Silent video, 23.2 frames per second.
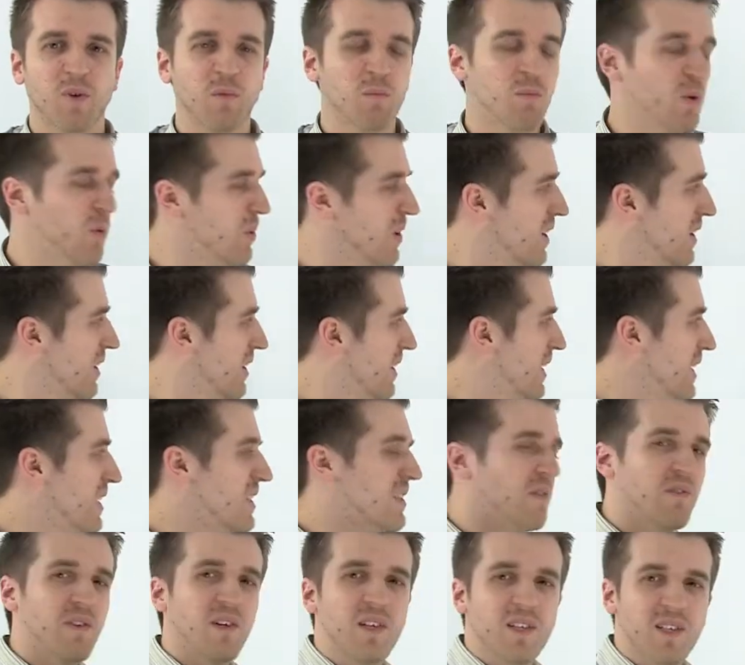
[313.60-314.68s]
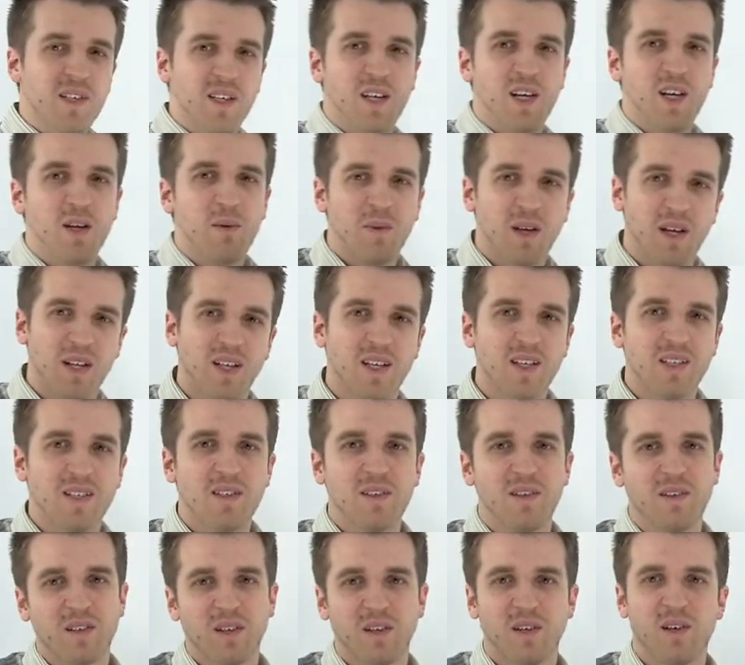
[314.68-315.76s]
But we're going to need to fight to keep that. That's
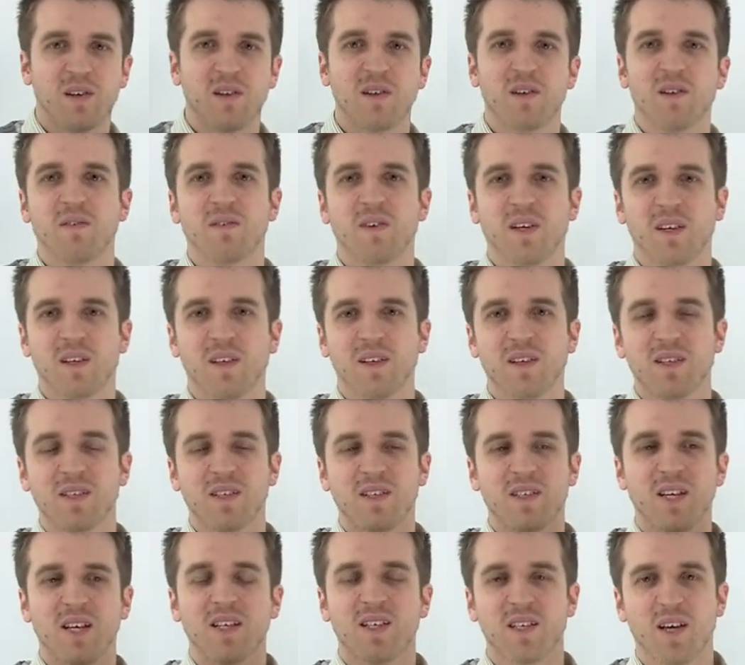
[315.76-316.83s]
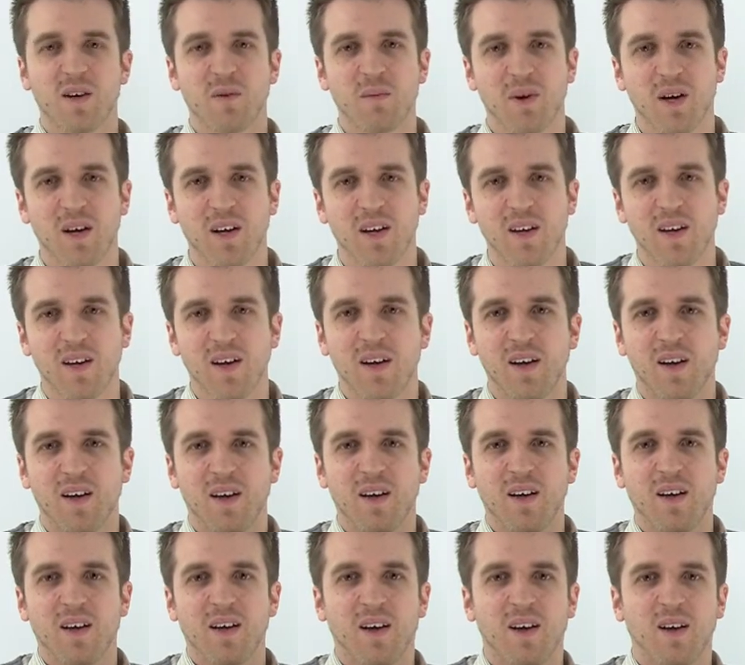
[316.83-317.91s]
not the kind of thing that stays that way.
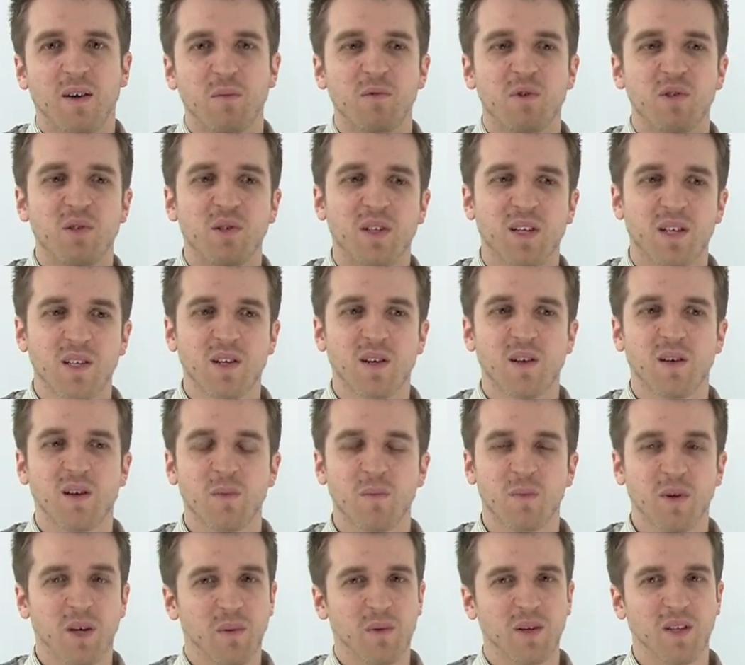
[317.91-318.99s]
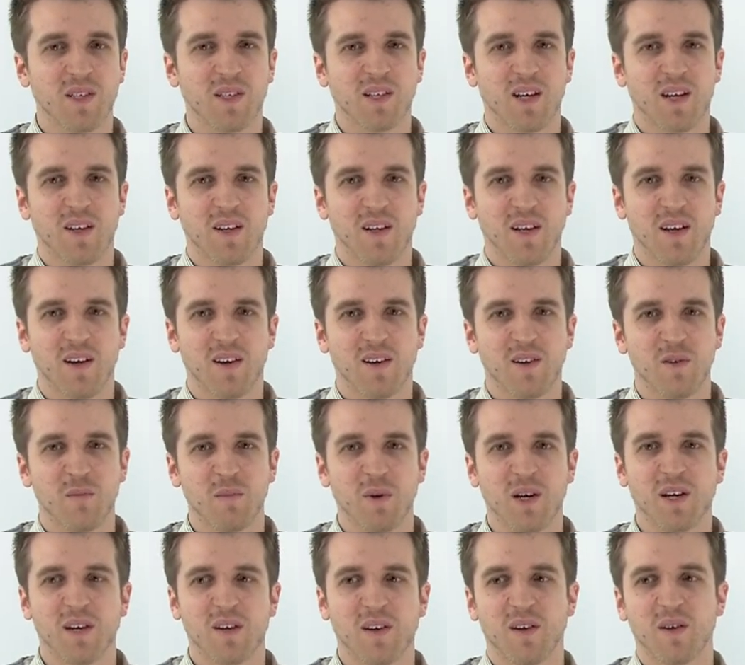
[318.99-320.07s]
I'm sure there's a lot of bigwigs out there who
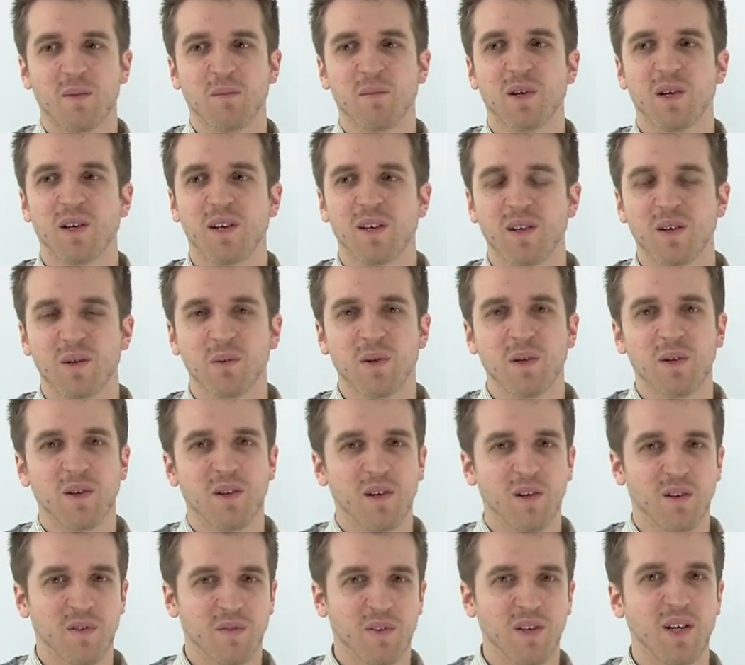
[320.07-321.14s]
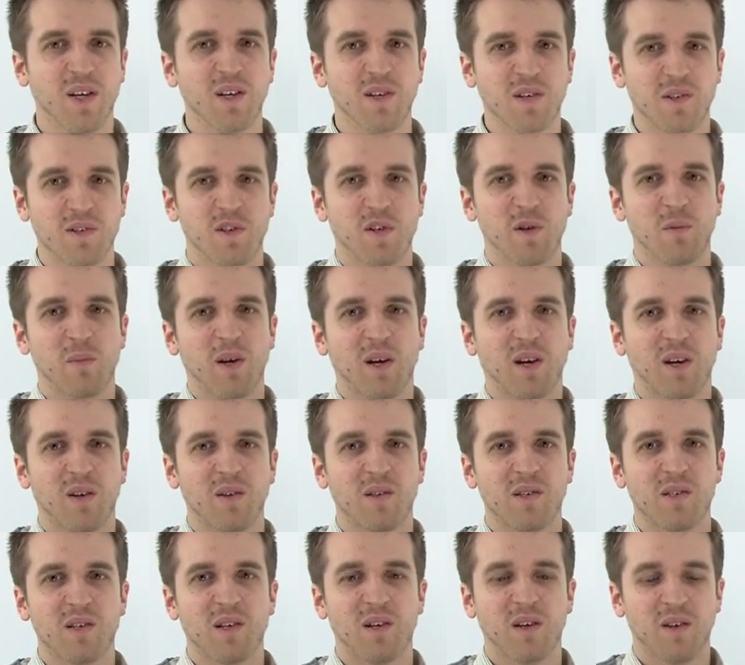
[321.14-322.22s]
make a lot of money who would love the industry to be
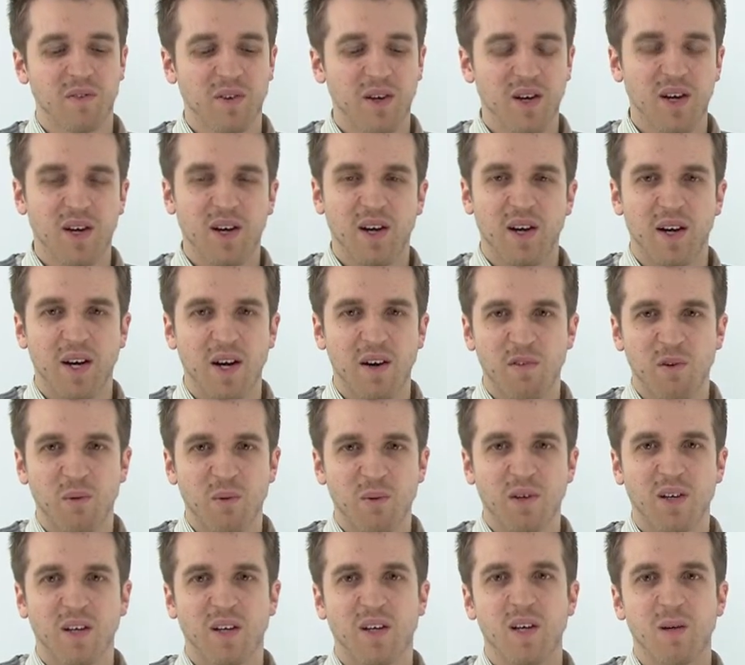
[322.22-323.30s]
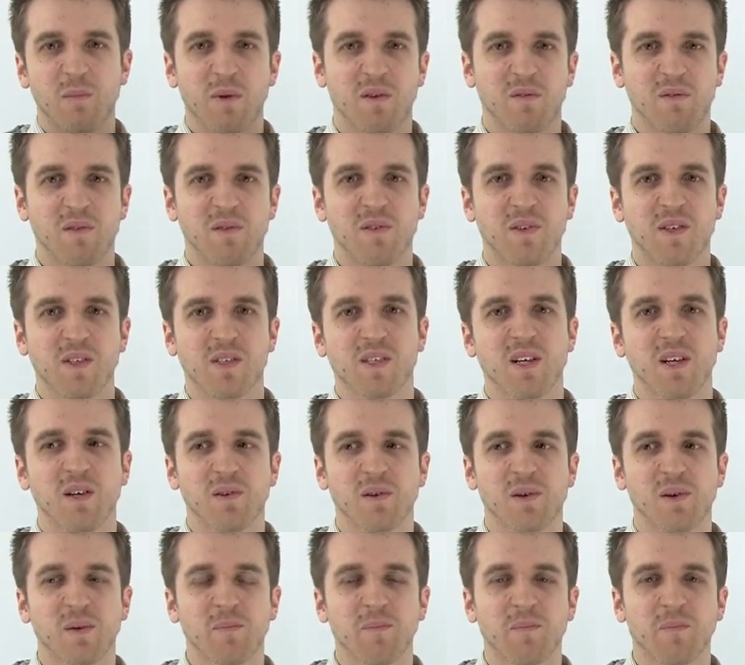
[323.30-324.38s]
closed off and everyone to keep everything
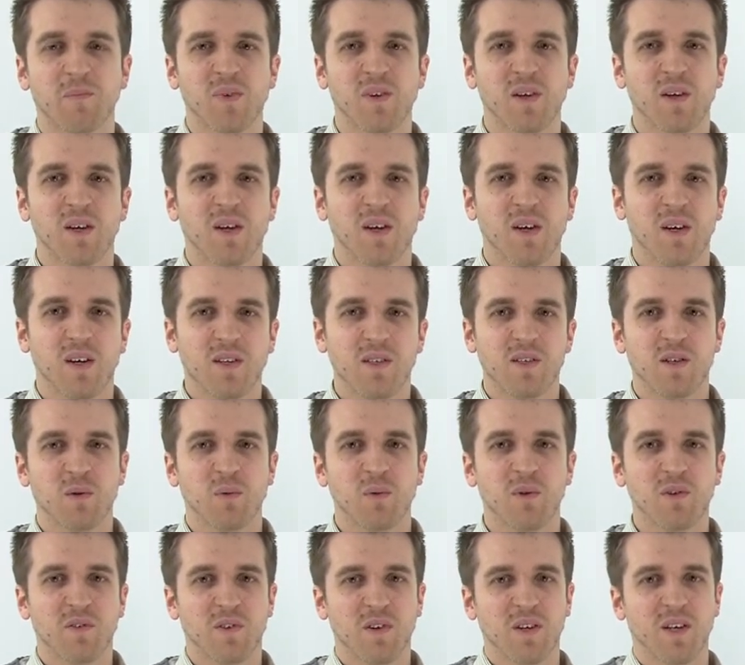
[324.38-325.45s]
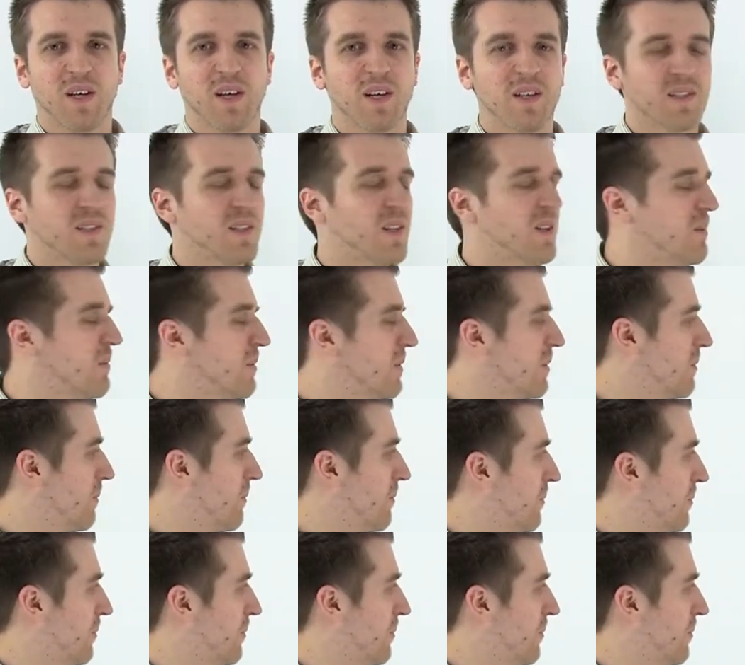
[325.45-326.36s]
secret. So we'll fight against that one.